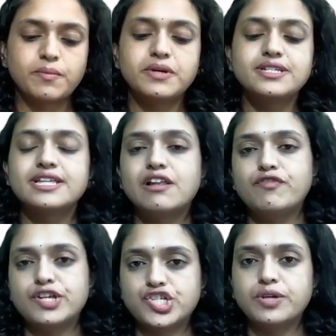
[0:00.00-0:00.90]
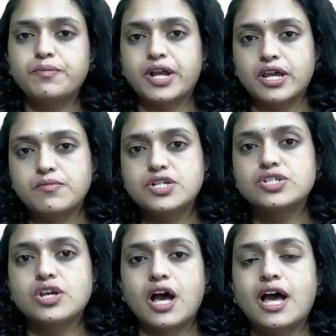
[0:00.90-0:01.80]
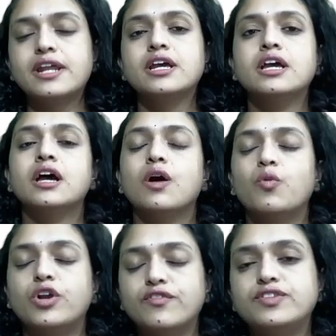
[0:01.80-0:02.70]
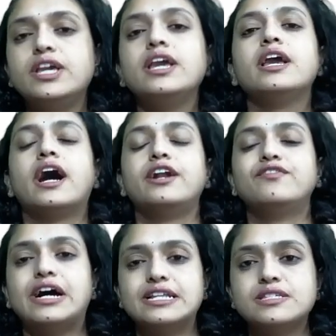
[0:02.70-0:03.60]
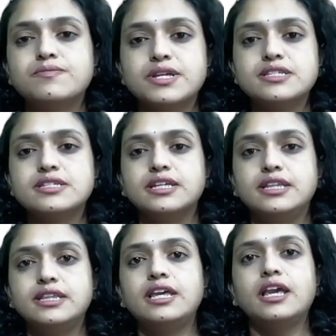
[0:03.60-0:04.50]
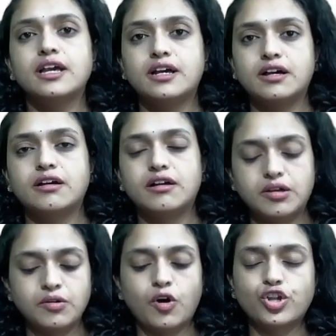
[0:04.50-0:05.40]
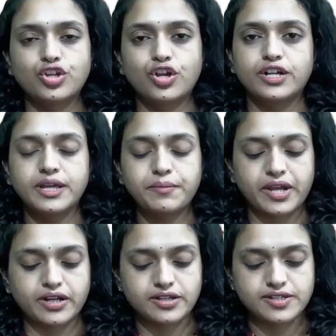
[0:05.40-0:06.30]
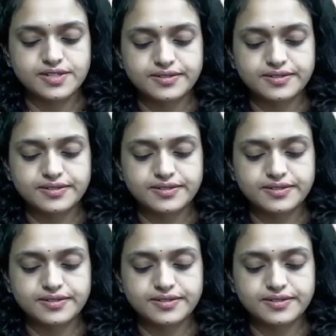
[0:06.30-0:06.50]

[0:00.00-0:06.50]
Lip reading: Self-etching primers are one of the advancements in the orthodontic practice.